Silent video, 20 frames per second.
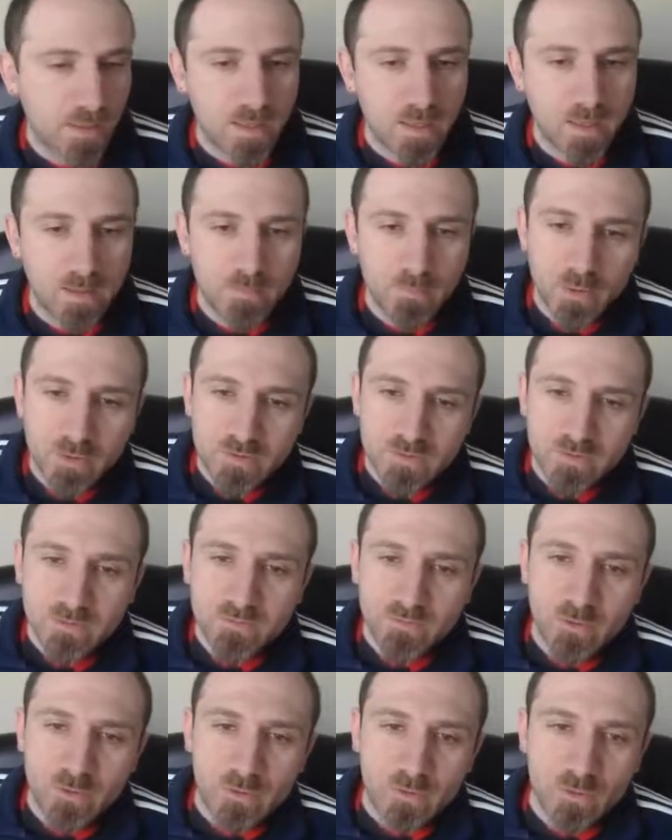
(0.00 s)
Most
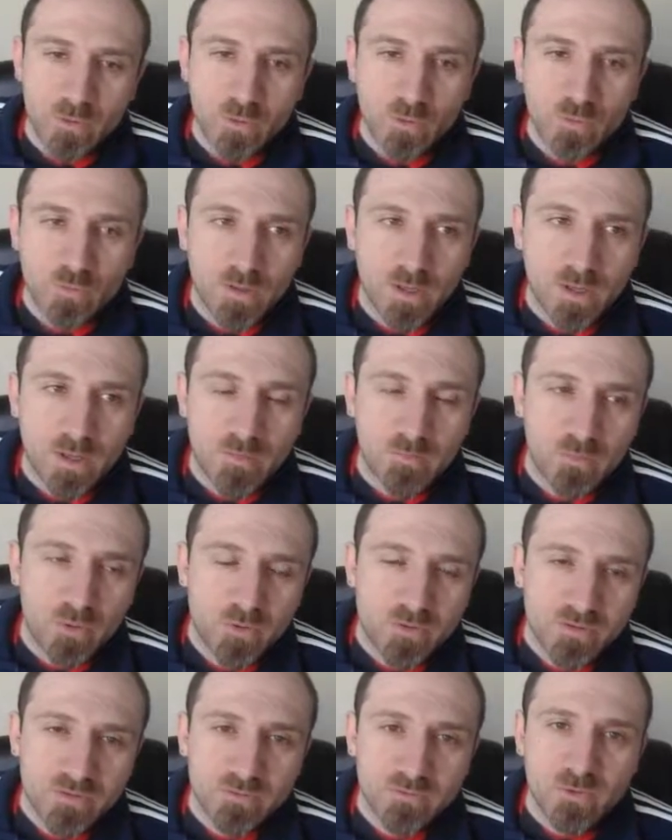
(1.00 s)
of
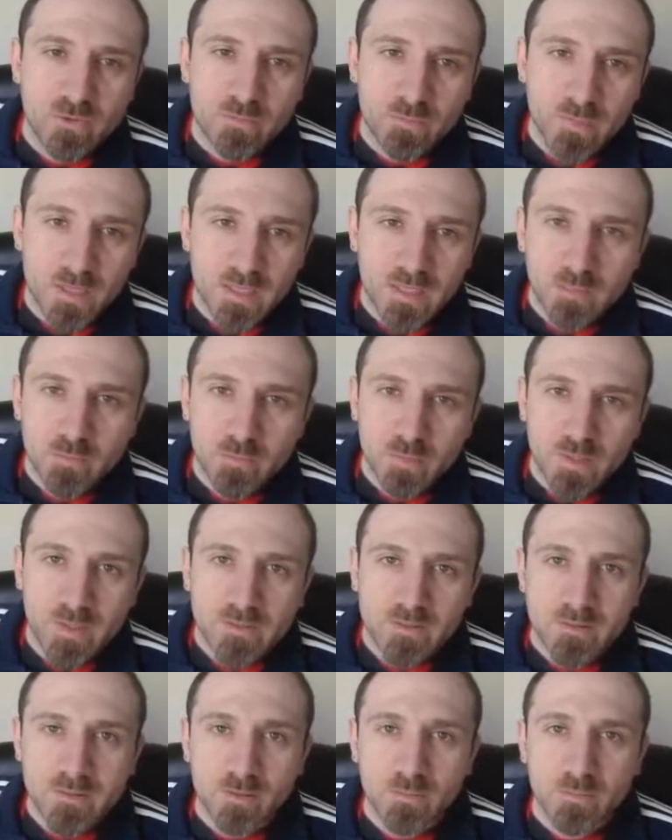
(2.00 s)
her medium
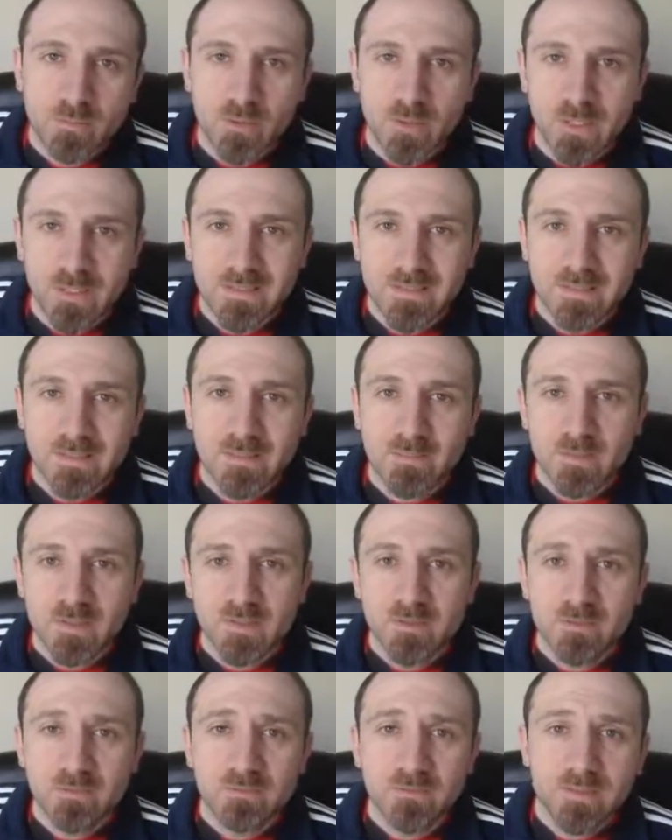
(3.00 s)
buttons combo into
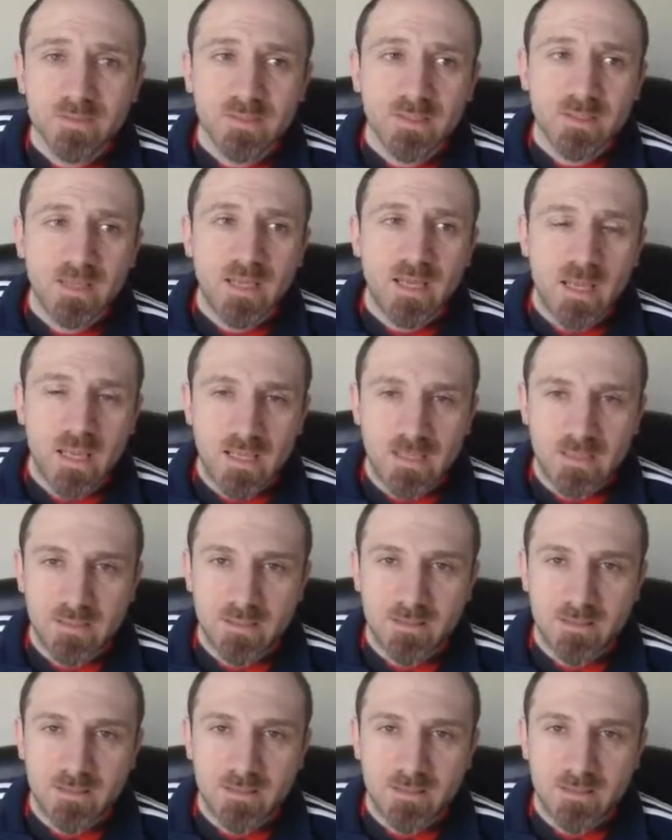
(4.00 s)
themselves, and they're